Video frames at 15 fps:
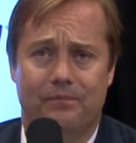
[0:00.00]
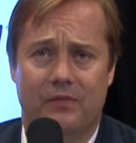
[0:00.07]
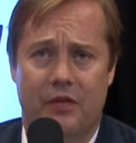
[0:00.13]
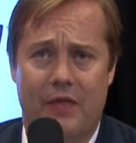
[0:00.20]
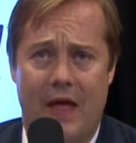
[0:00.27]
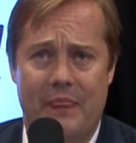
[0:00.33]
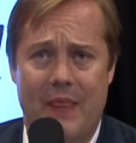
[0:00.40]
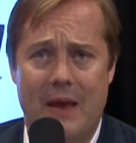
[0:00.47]

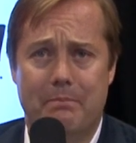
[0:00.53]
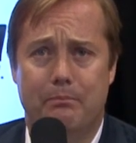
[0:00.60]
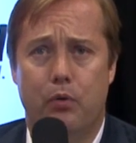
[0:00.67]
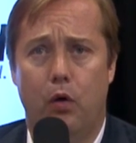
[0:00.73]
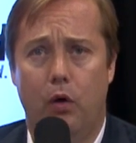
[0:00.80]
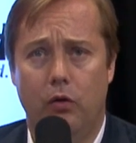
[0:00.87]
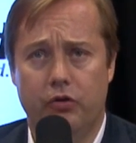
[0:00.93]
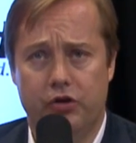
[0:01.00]
that then
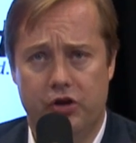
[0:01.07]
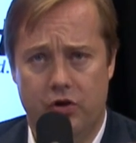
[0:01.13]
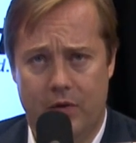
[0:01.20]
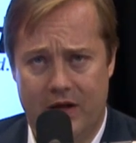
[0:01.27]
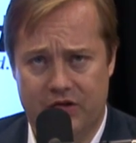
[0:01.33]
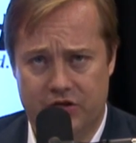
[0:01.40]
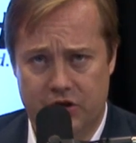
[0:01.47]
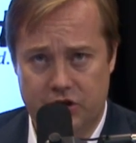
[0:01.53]
pull you
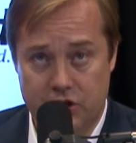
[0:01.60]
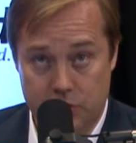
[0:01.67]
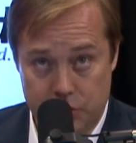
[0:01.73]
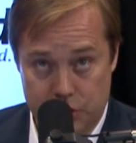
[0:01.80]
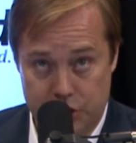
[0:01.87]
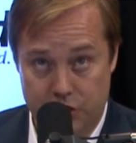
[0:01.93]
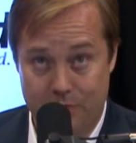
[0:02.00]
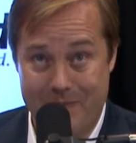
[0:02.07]
and seduce you